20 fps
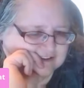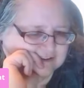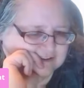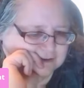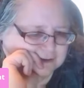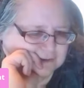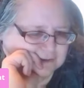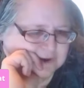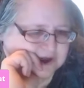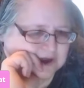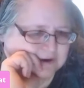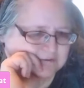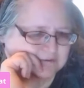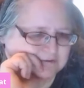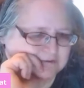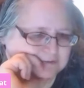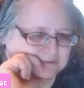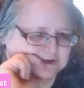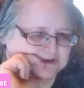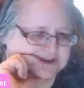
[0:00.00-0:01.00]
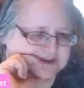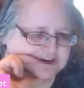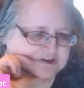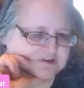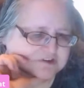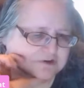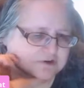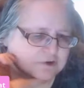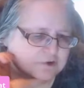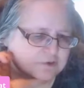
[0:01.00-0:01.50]
"2 hours.
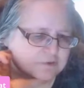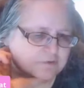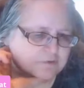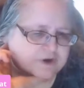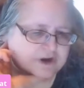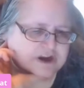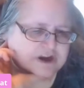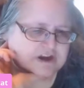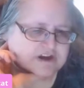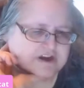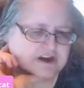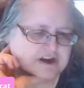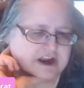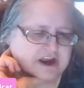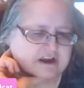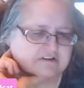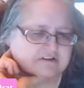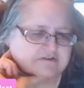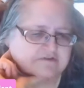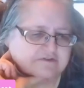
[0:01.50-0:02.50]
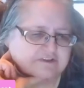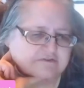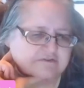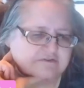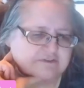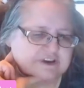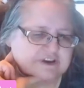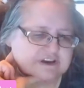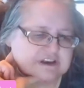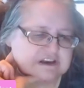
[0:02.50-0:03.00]
Procedure only takes
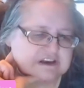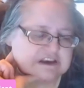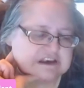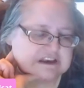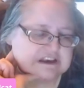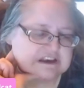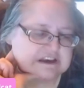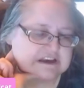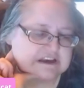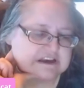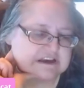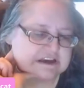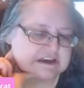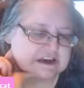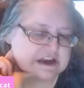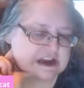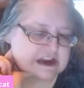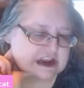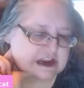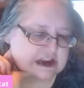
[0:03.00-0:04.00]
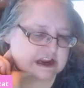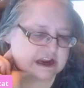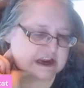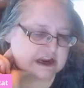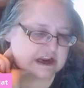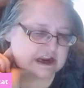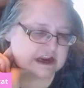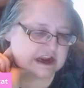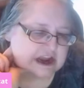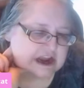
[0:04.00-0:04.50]

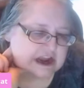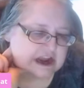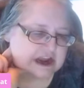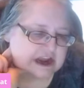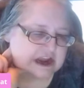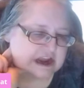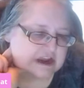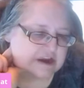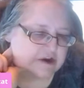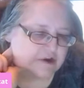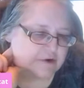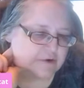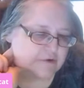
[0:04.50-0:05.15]
15, and then you go